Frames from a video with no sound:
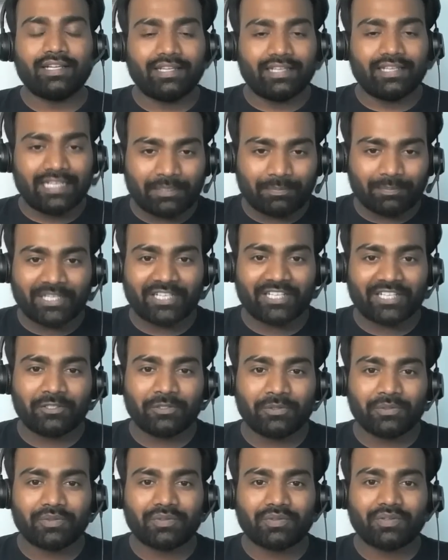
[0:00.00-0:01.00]
Let me tell
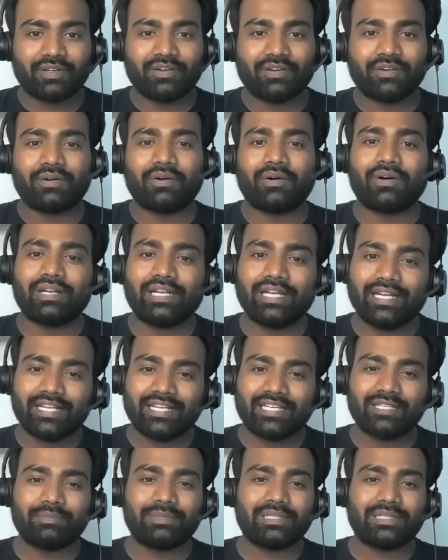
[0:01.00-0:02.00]
you, on a
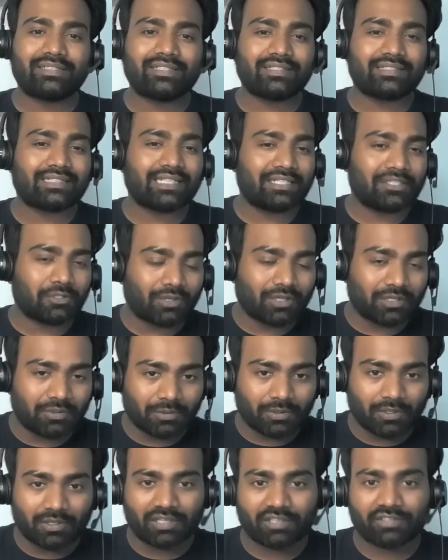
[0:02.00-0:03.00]
daily basis, I talk to a
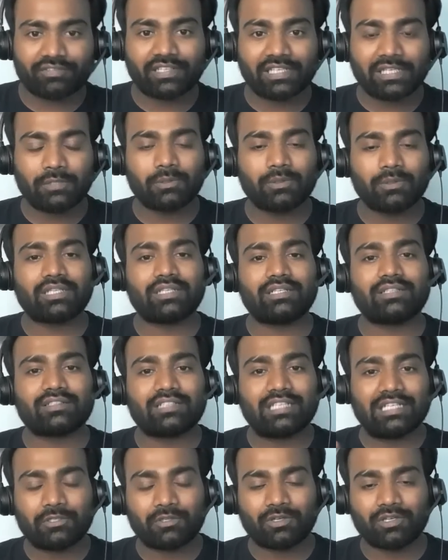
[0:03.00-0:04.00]
lot of recruiters.
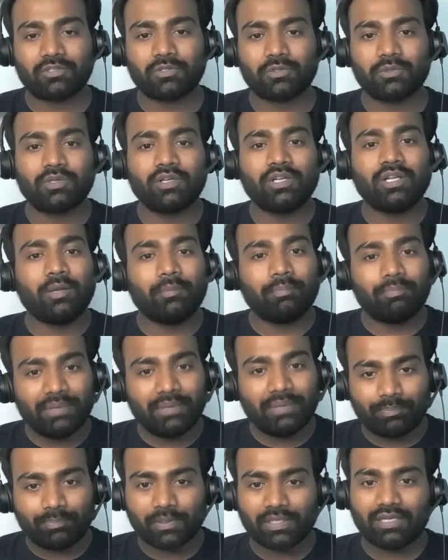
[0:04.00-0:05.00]
I talk to
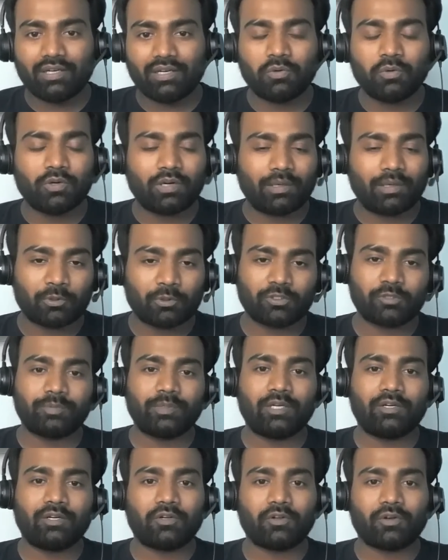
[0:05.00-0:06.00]
people who approach me
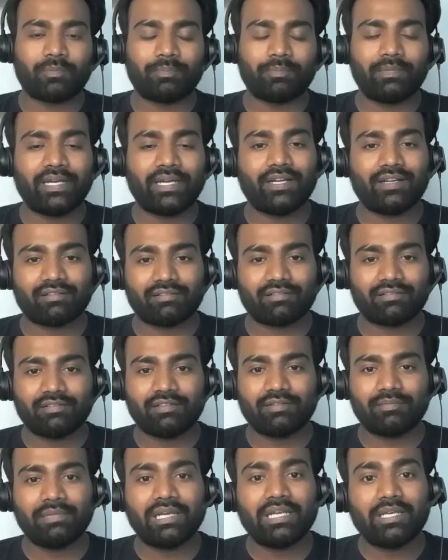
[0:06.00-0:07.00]
on TopMate.
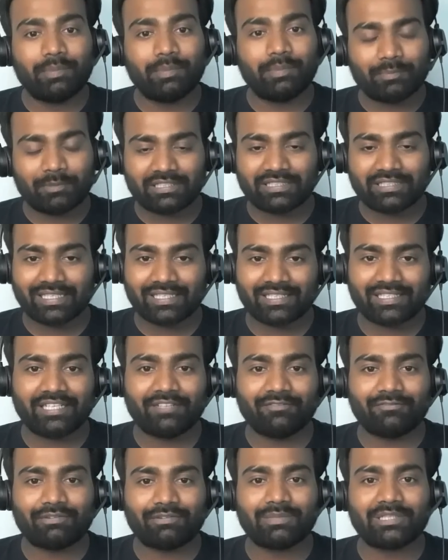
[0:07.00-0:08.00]
Many people share the
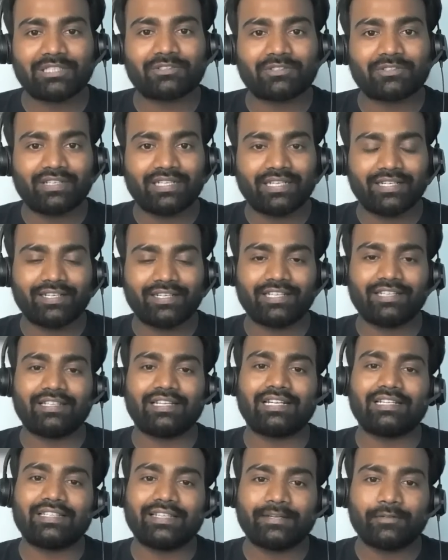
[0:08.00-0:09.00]
information on LinkedIn
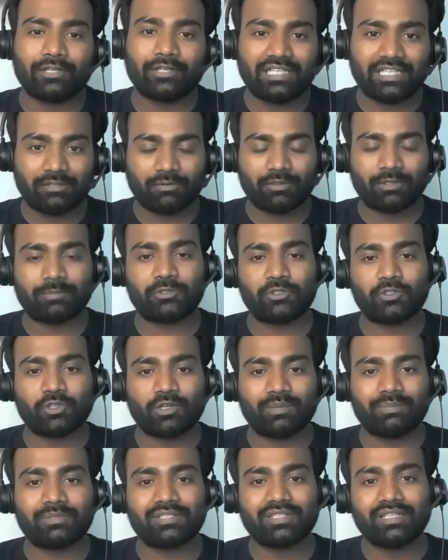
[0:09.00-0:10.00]
that they got DevOps
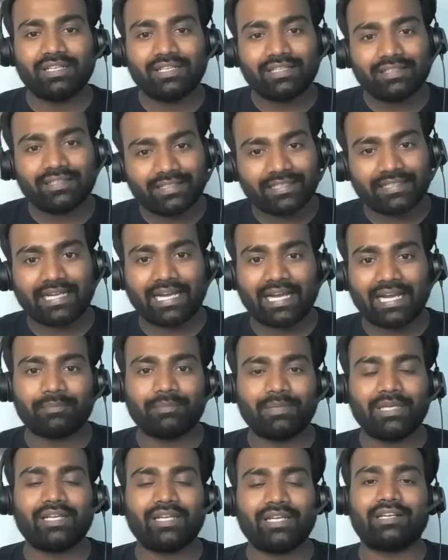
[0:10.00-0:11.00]
jobs. They tag
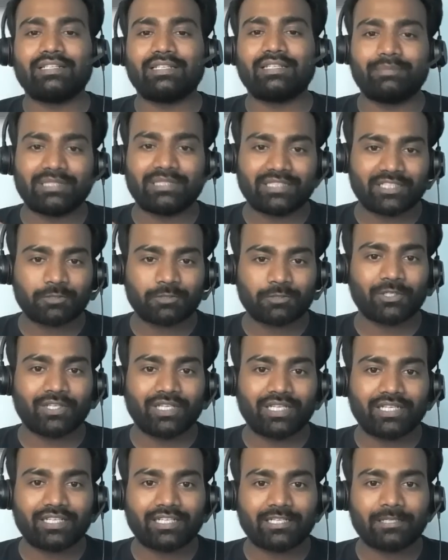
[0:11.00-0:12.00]
me and they message me on
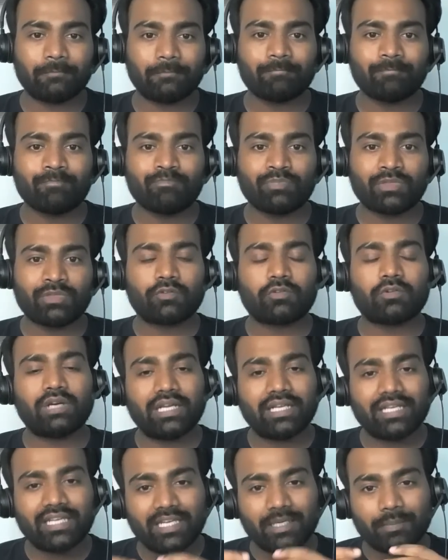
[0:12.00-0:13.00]
LinkedIn. So I
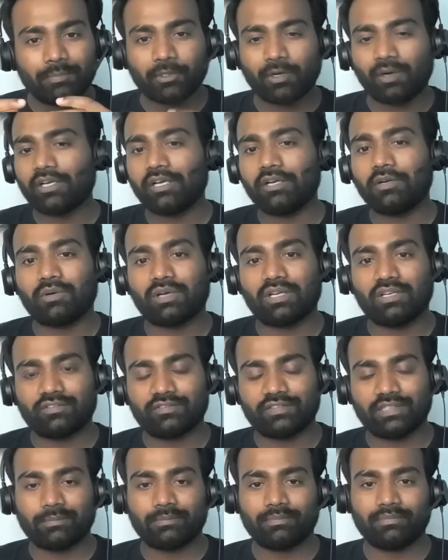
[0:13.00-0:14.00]
keep talking to all
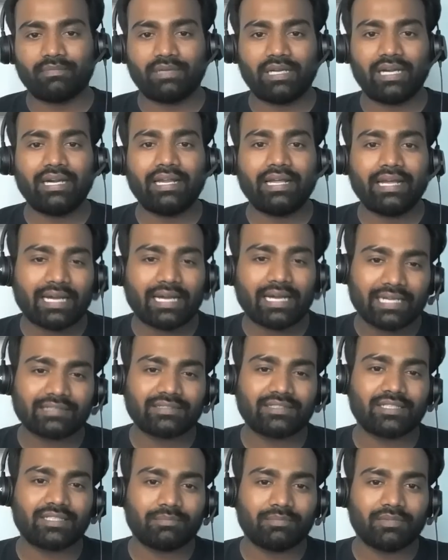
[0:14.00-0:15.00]
of them and I
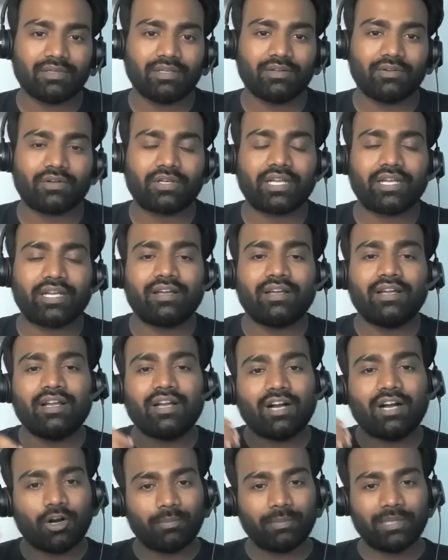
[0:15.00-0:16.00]
ask them, okay,
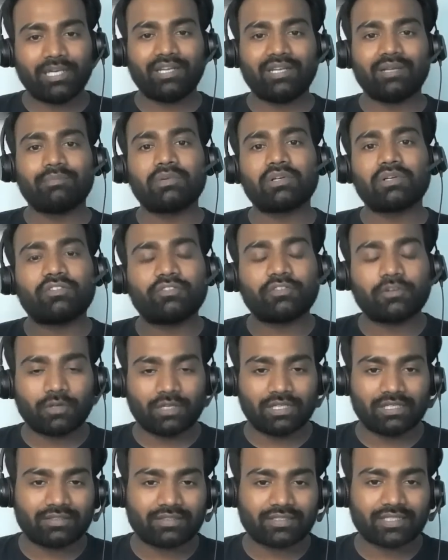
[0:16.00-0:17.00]
how many number of
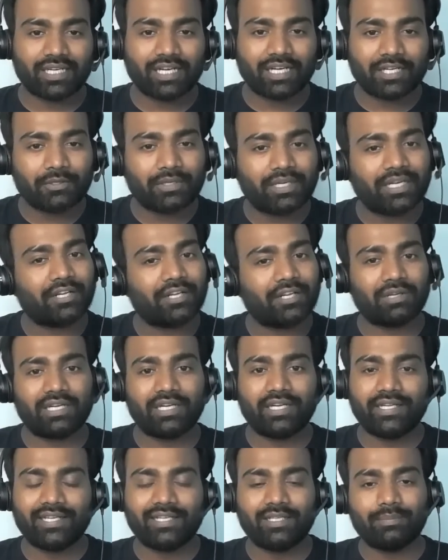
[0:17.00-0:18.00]
calls are you getting on
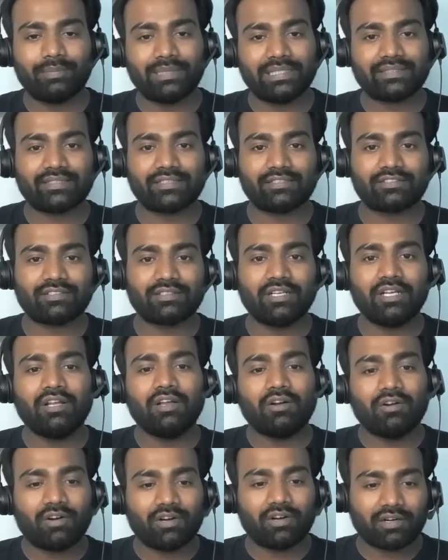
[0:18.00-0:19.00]
a daily basis?
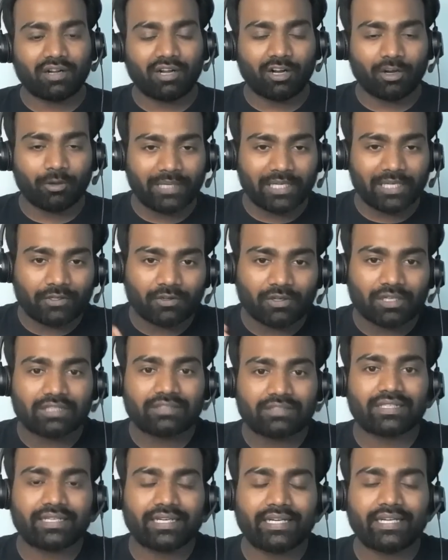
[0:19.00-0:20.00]
Or how many
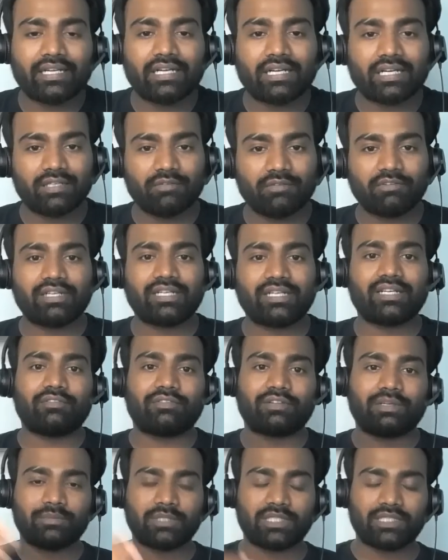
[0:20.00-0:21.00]
calls are getting converted
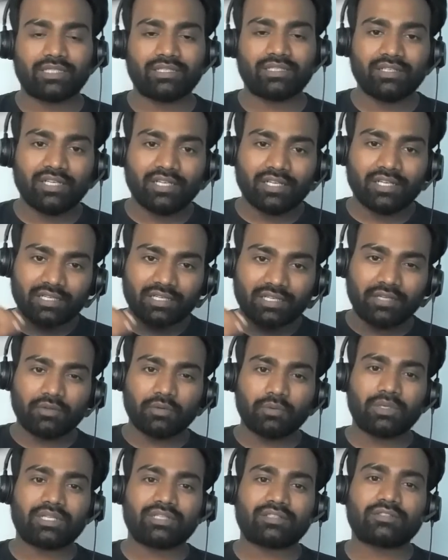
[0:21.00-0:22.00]
from the
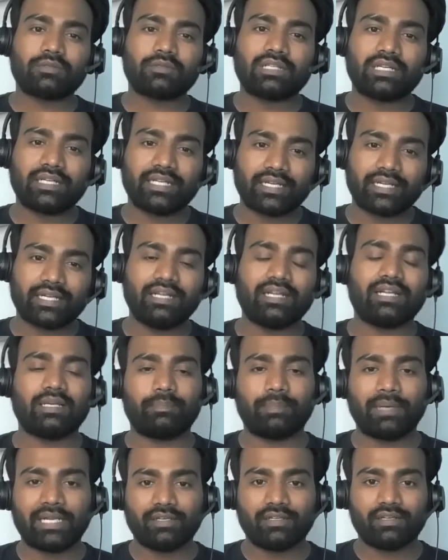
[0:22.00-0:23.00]
recruiters to the technical
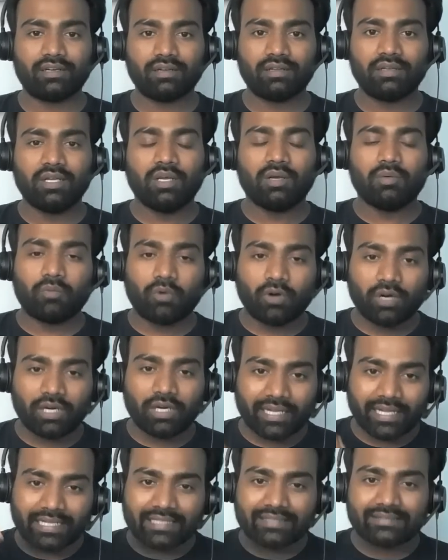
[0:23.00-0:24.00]
panel? What
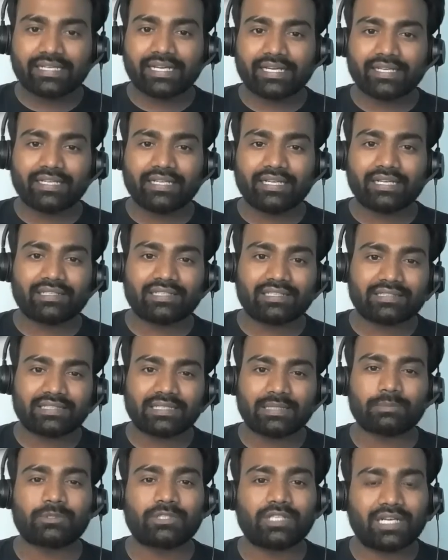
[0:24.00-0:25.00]
exactly are the
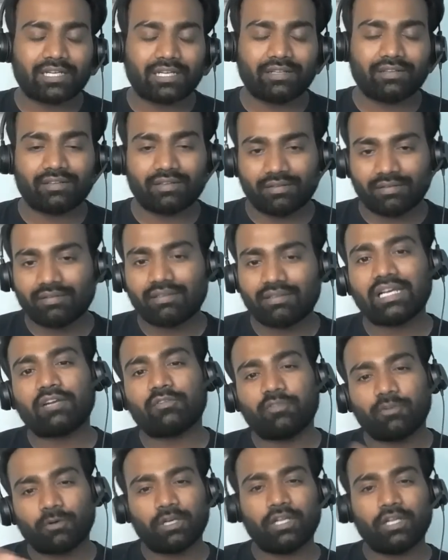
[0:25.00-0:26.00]
steps that they are
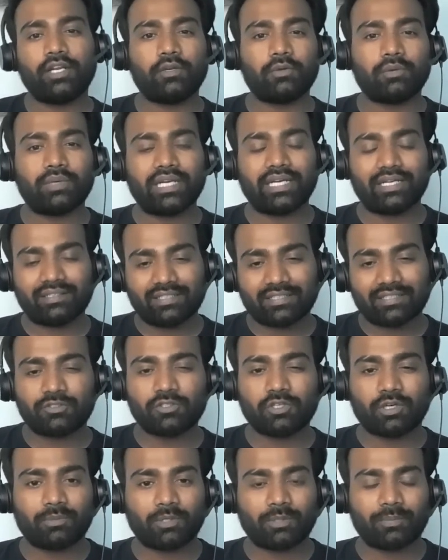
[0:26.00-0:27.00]
following to get this
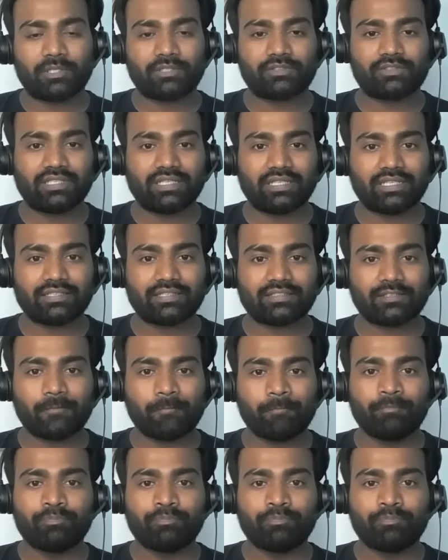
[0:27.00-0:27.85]
job opportunities?